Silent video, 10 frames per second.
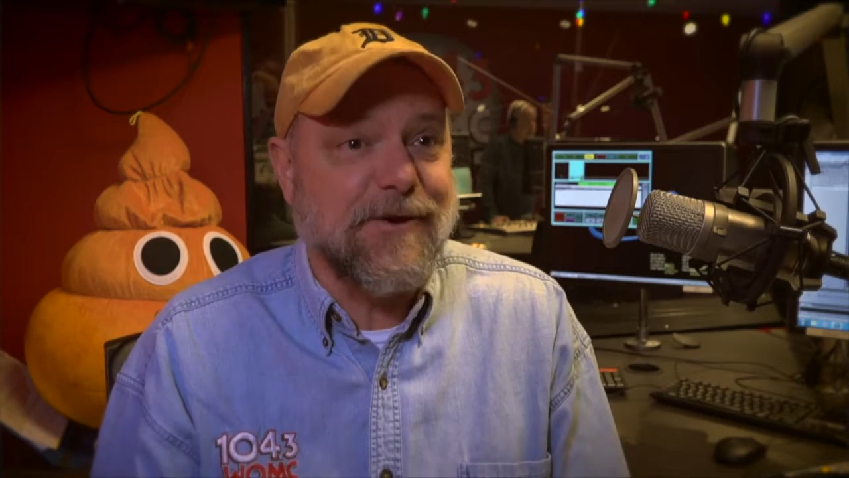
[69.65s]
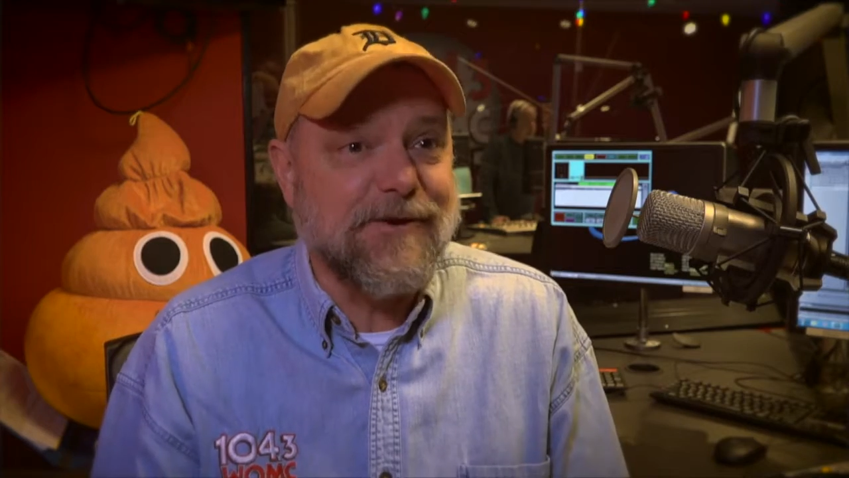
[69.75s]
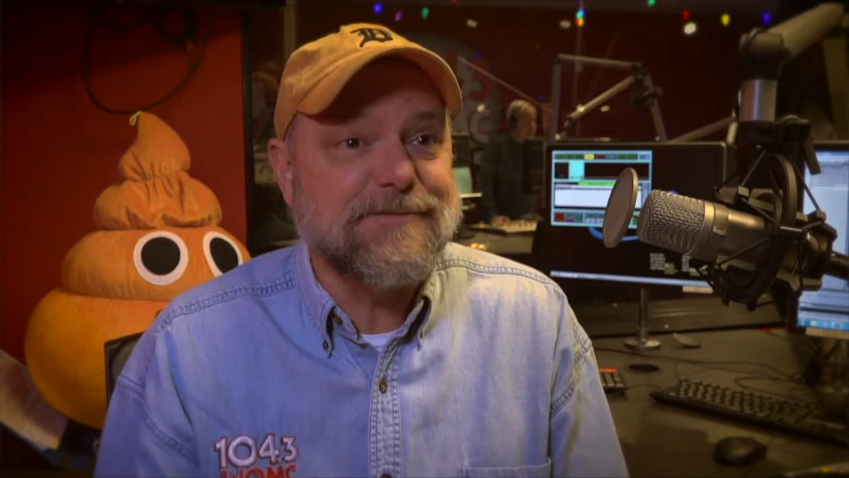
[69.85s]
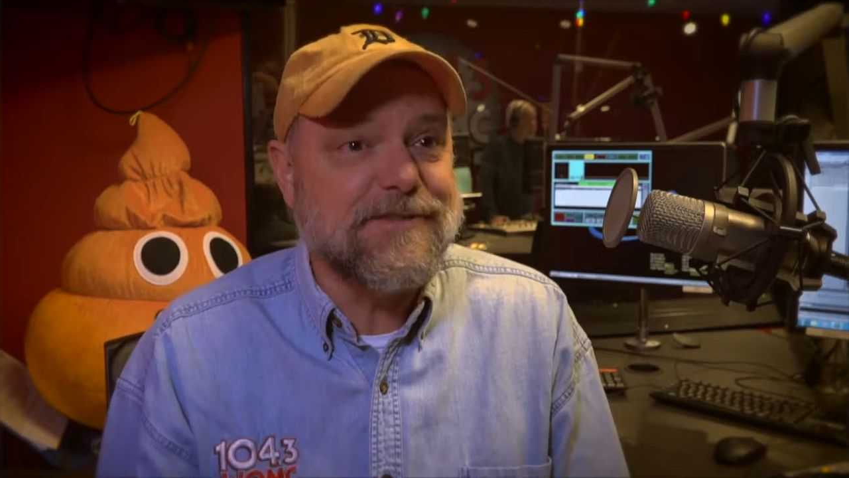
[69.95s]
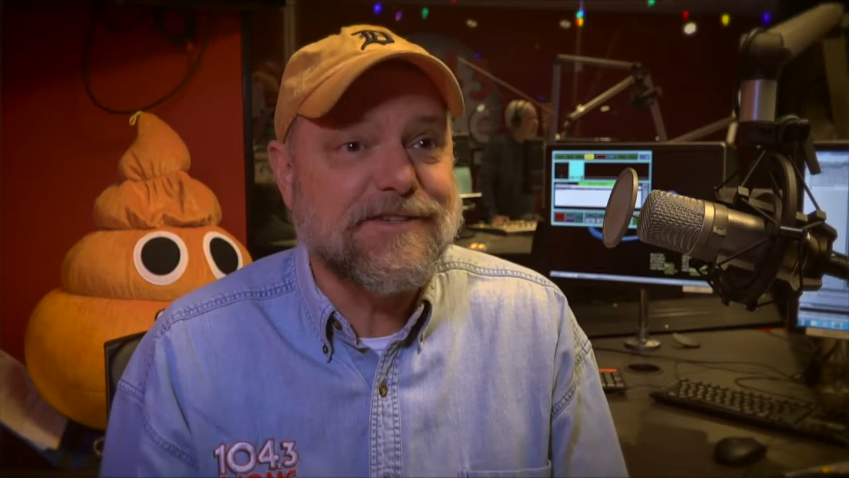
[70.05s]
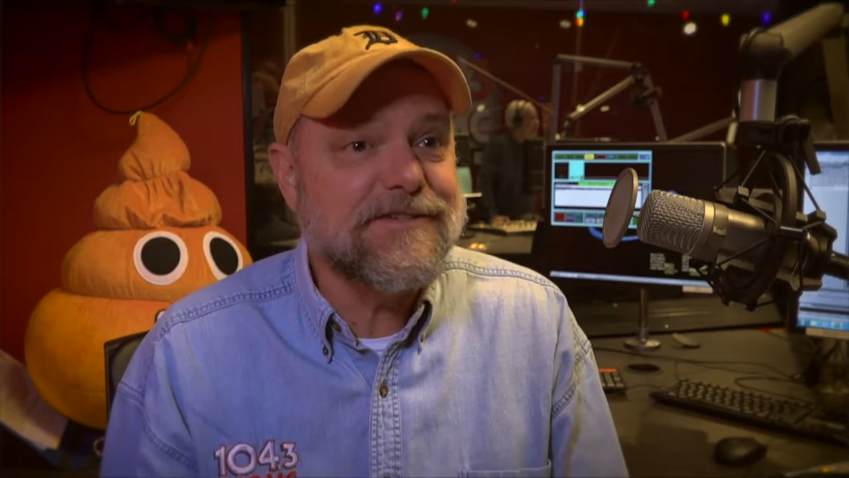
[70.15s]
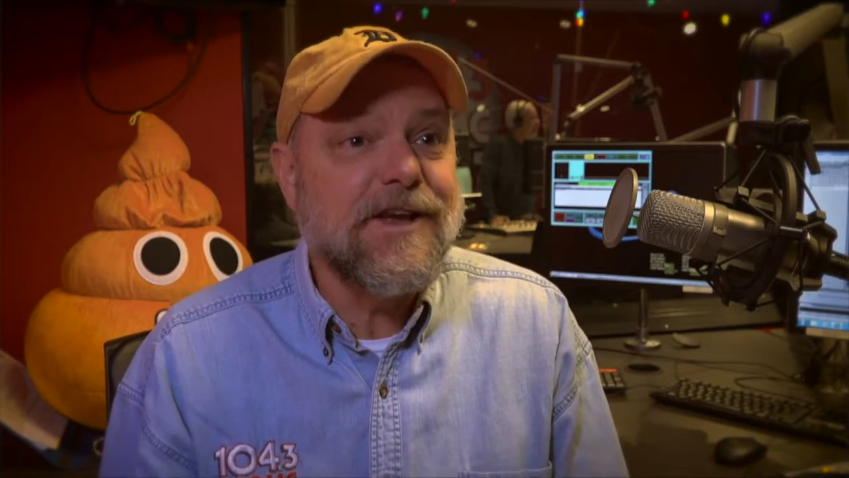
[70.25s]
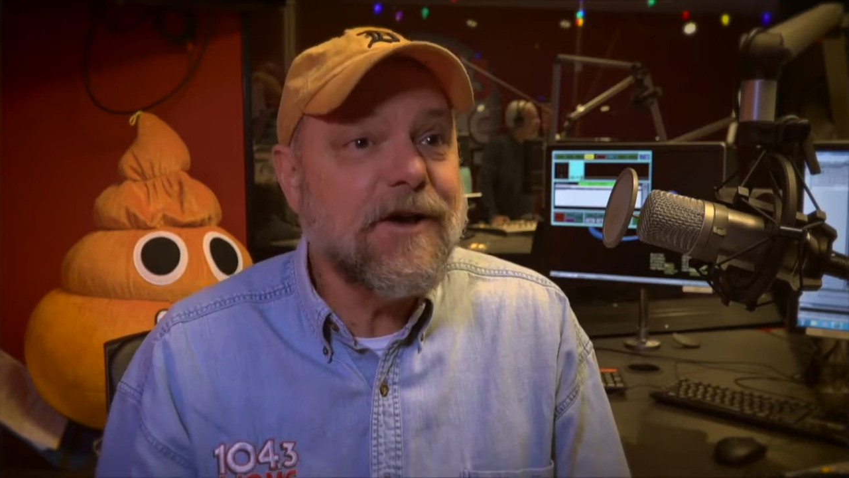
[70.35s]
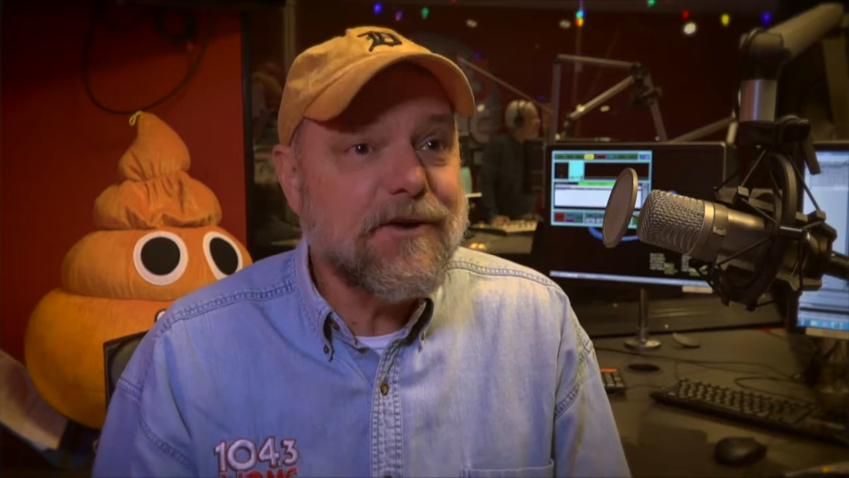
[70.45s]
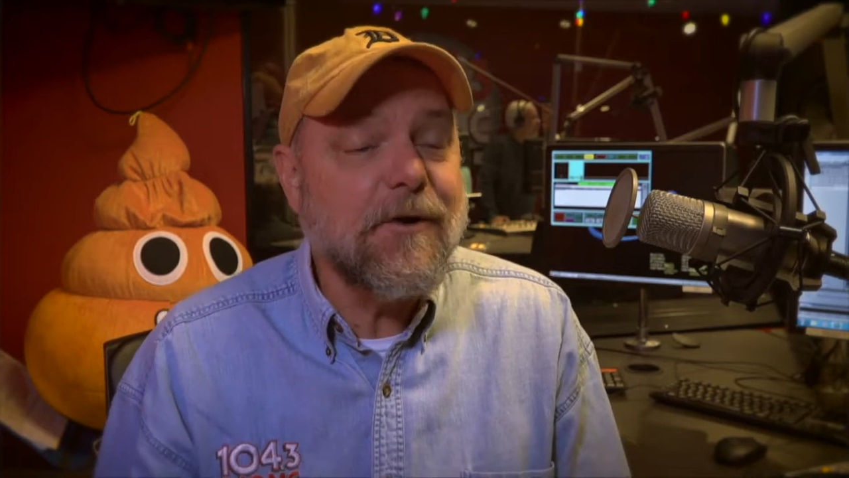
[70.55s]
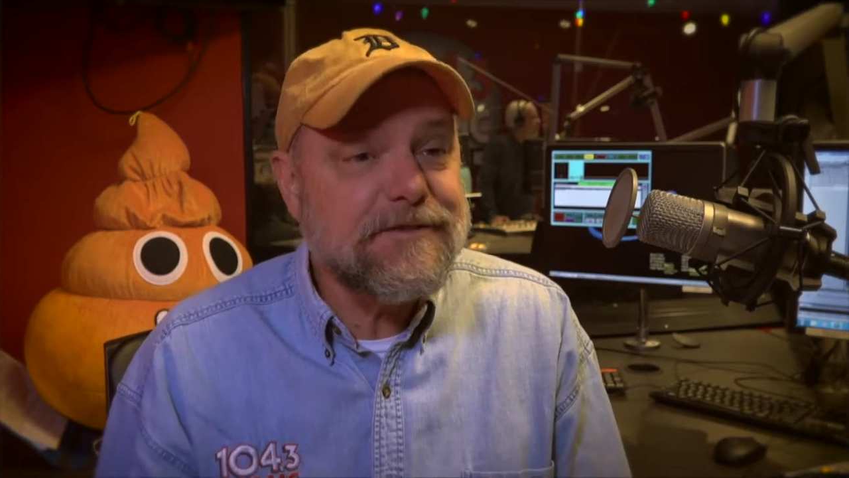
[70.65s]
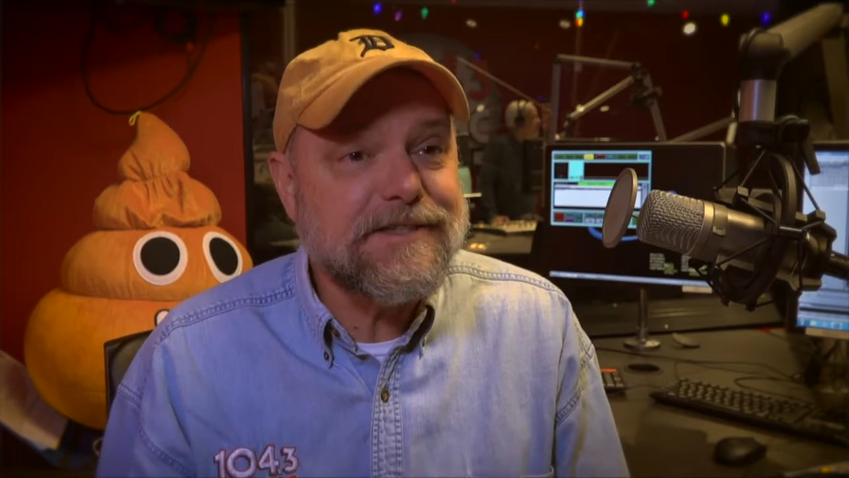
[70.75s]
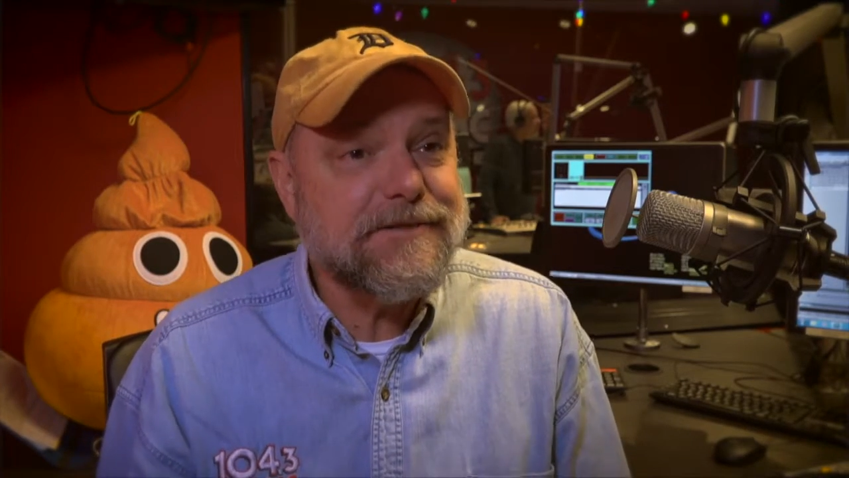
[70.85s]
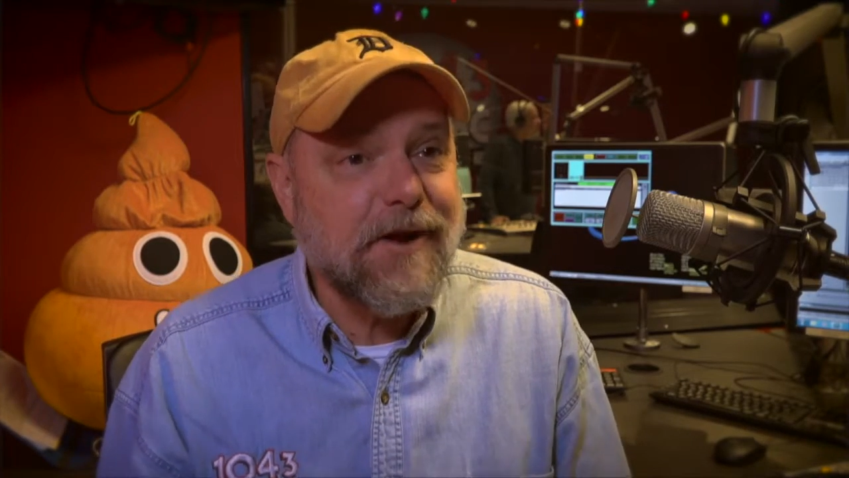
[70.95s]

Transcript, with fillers: urged me, he says, go see